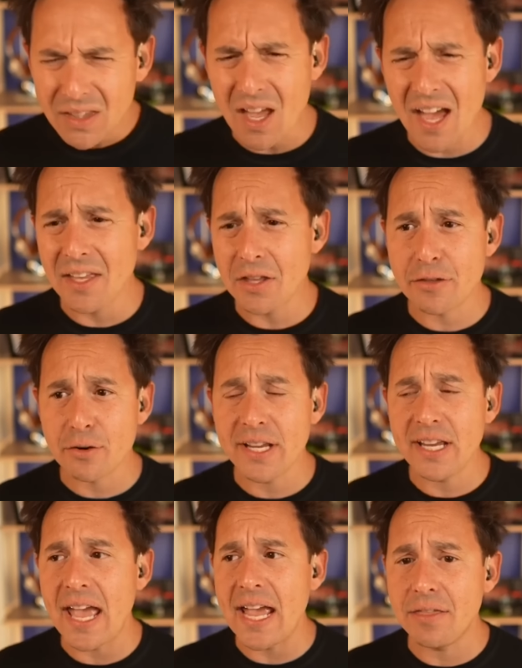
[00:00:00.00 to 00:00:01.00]
I think,
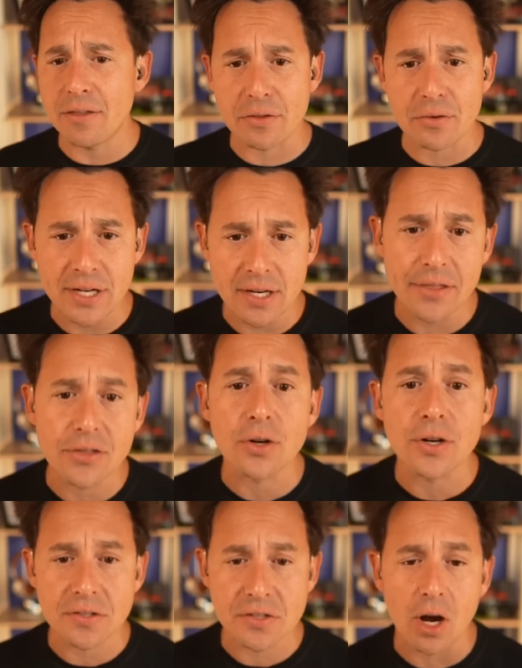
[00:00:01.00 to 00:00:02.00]
38th or 39th
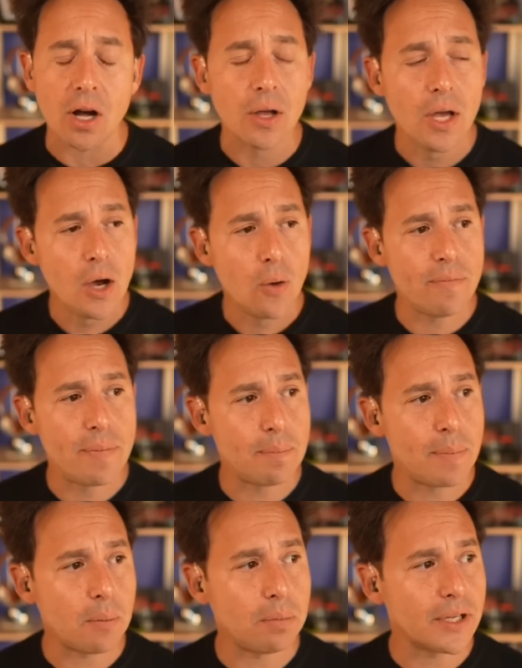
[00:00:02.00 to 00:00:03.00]
earnings call. We've been
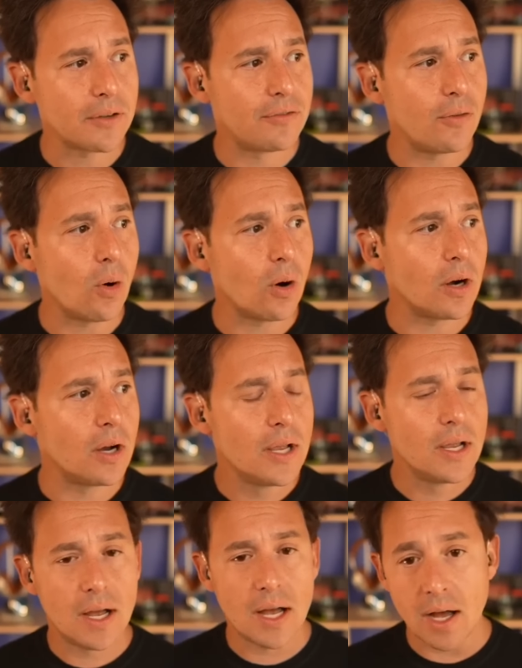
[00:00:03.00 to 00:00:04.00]
public for
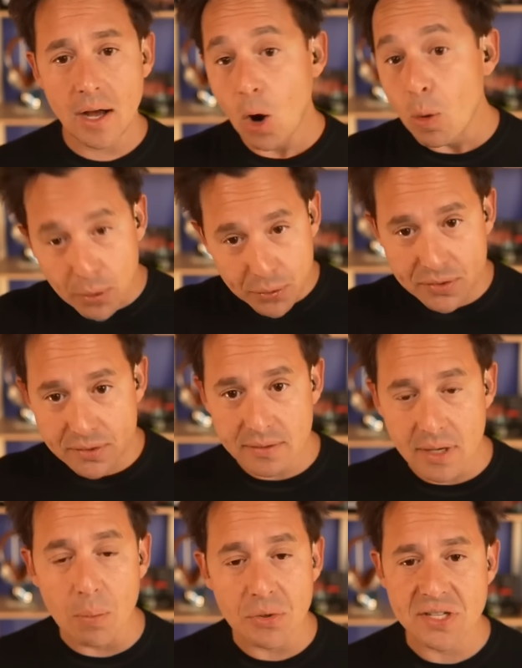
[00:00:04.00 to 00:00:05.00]
almost
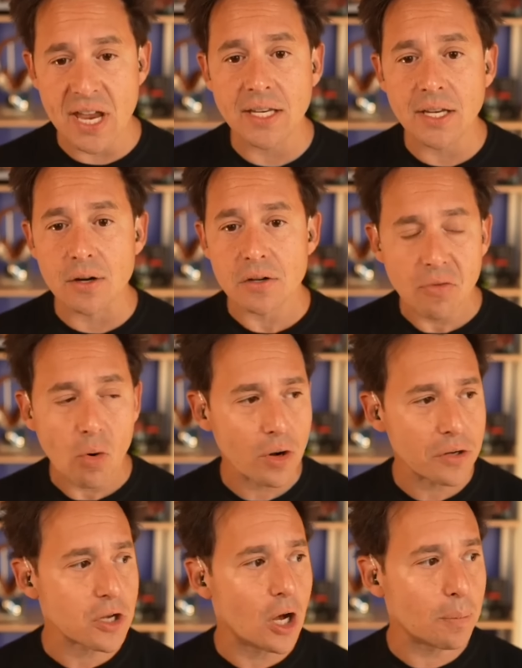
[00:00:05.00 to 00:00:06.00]
10 years, 4
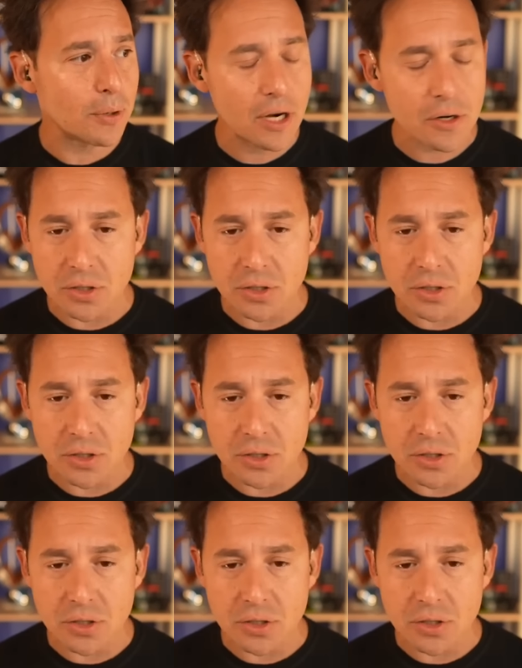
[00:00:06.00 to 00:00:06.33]
earnings call per year.